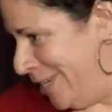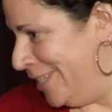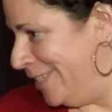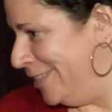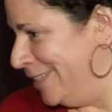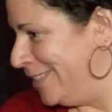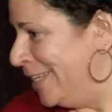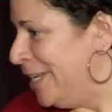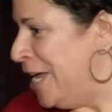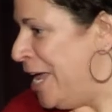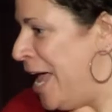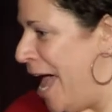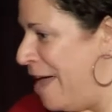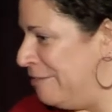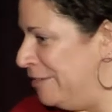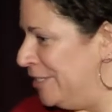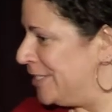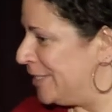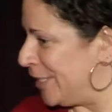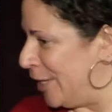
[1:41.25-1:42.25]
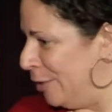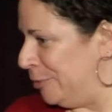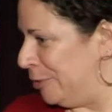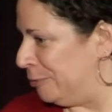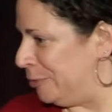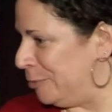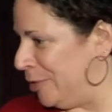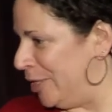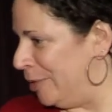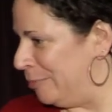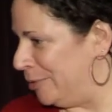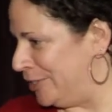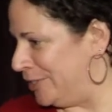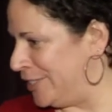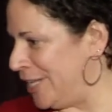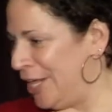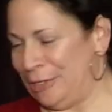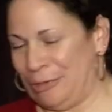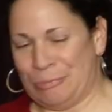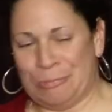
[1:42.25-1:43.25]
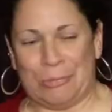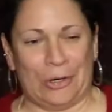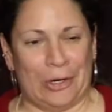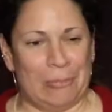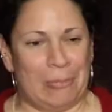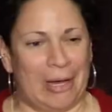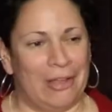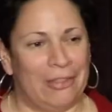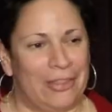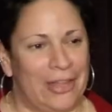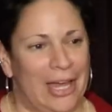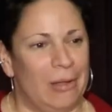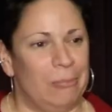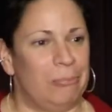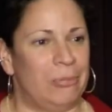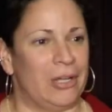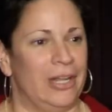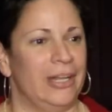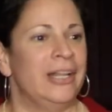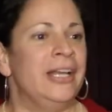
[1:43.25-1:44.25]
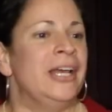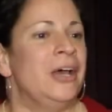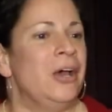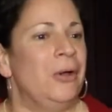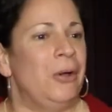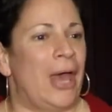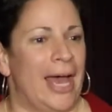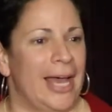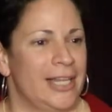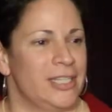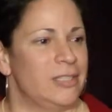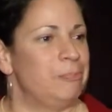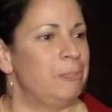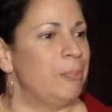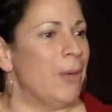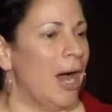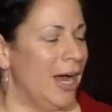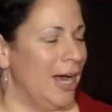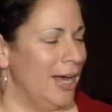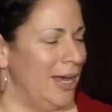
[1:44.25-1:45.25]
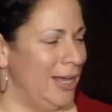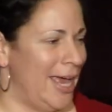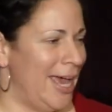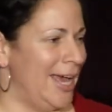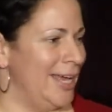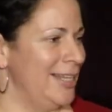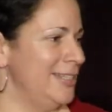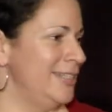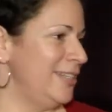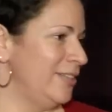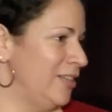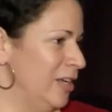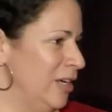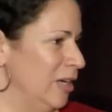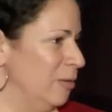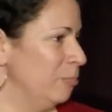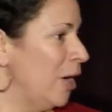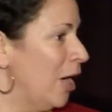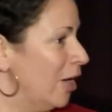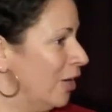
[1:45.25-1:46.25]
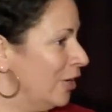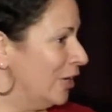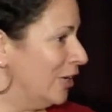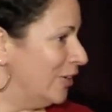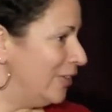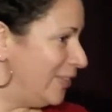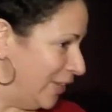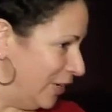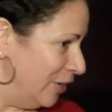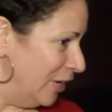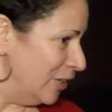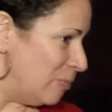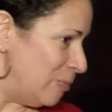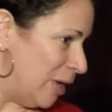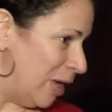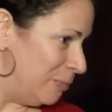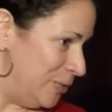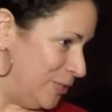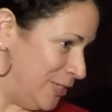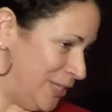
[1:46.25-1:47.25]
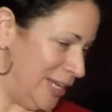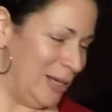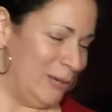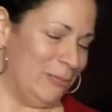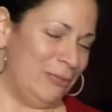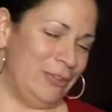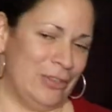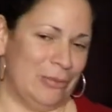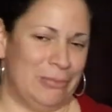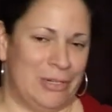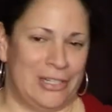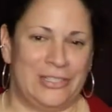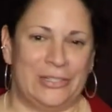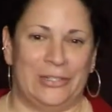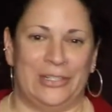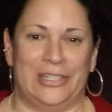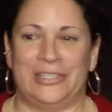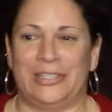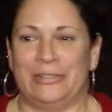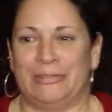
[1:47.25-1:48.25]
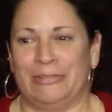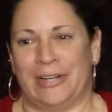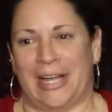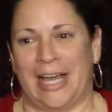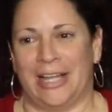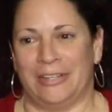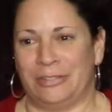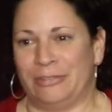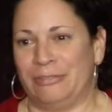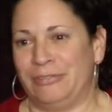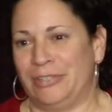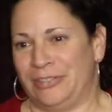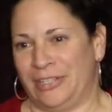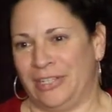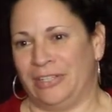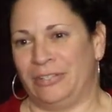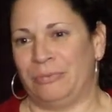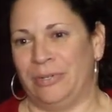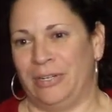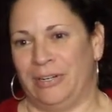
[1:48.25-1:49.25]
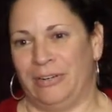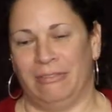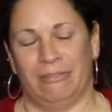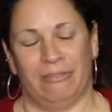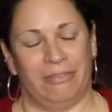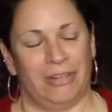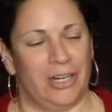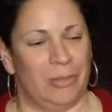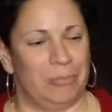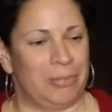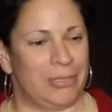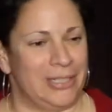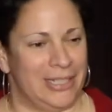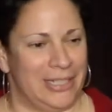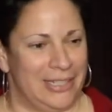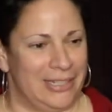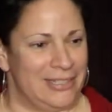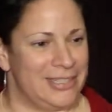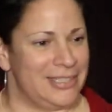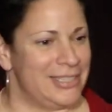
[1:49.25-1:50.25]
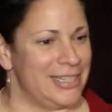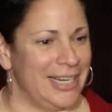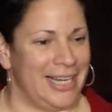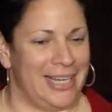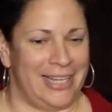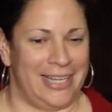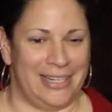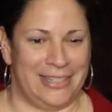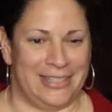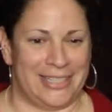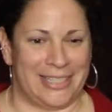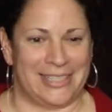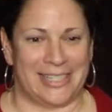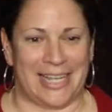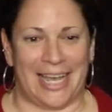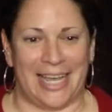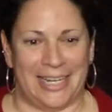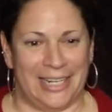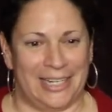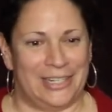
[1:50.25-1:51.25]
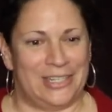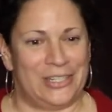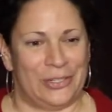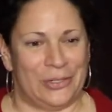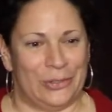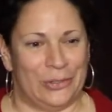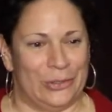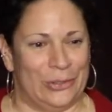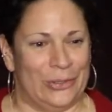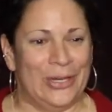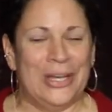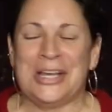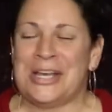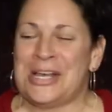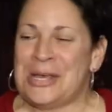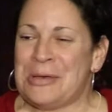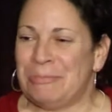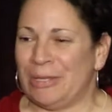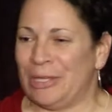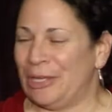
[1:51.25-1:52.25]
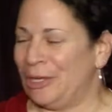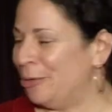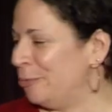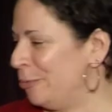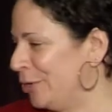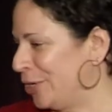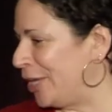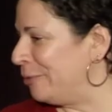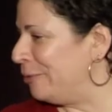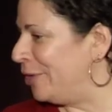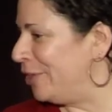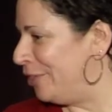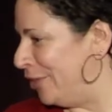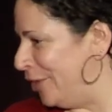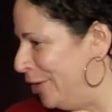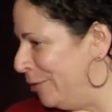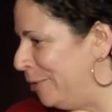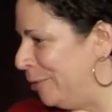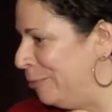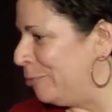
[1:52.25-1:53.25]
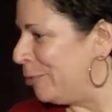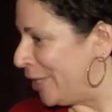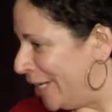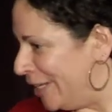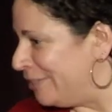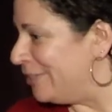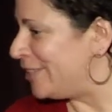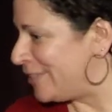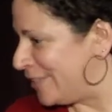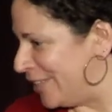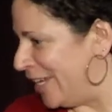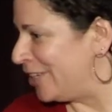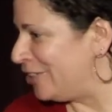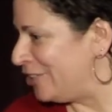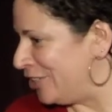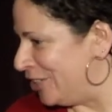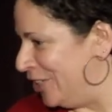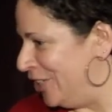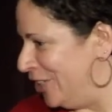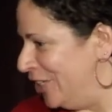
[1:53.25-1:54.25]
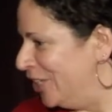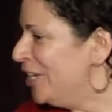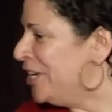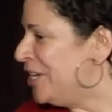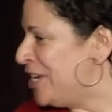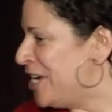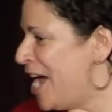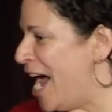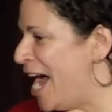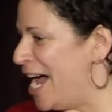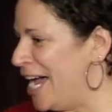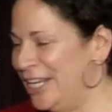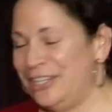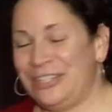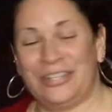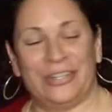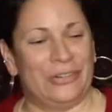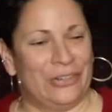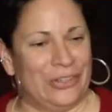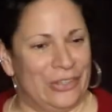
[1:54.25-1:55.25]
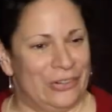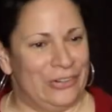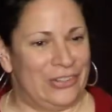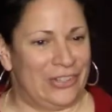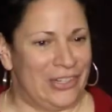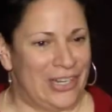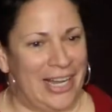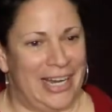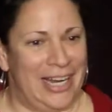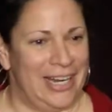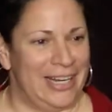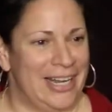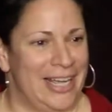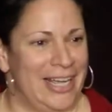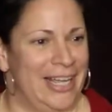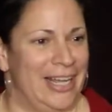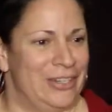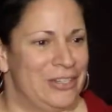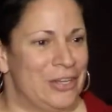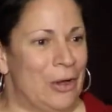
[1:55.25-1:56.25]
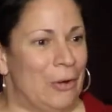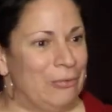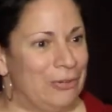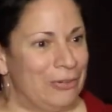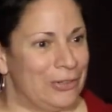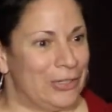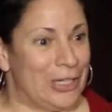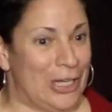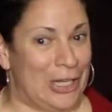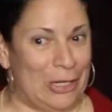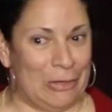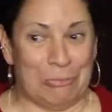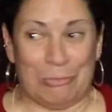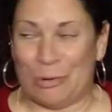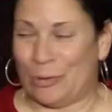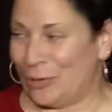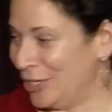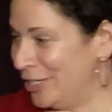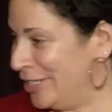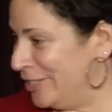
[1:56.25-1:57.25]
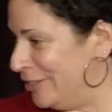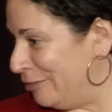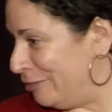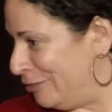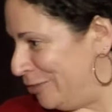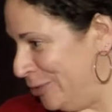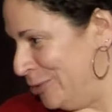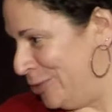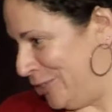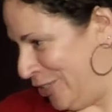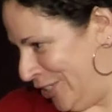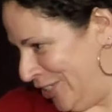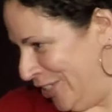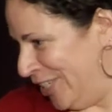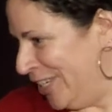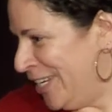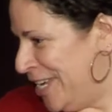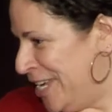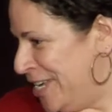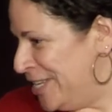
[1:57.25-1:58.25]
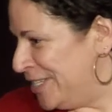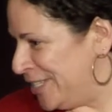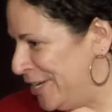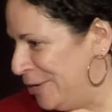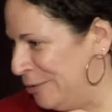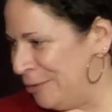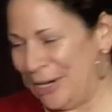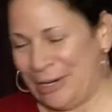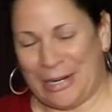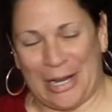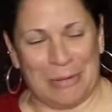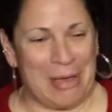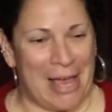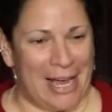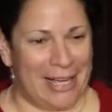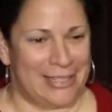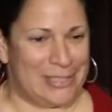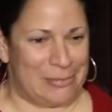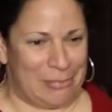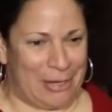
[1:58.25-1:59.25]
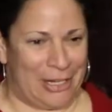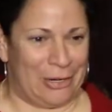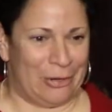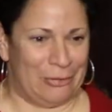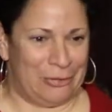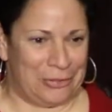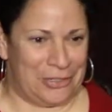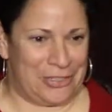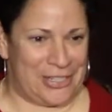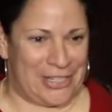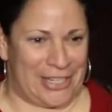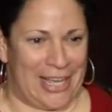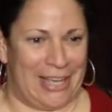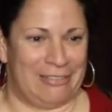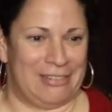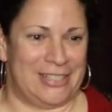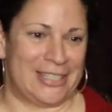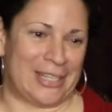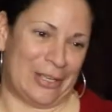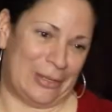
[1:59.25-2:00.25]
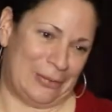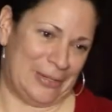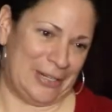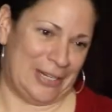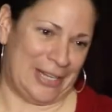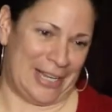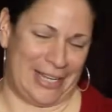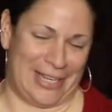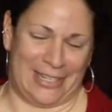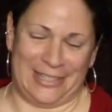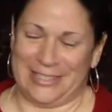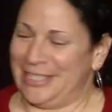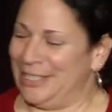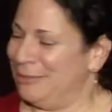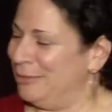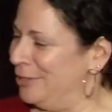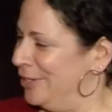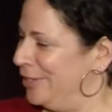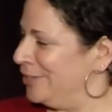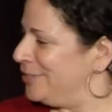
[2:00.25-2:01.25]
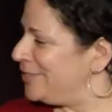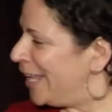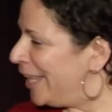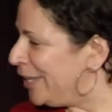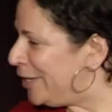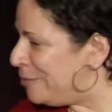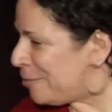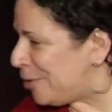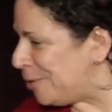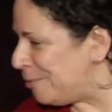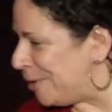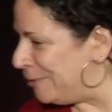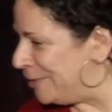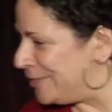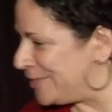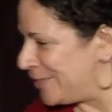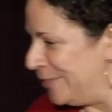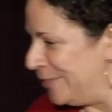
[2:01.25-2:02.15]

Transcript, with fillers: and Evan Skillman will be able to tell you more about that. But as, uh, as the partners here at the Bell Museum for the Minnesota Institute for Astrophysics, we're very pleased and excited to be working with them on bringing this lecture uh, to you tonight and hopefully more in the future. So, why don't I pass the mic over to Evan Skillman and he will tell you more about what's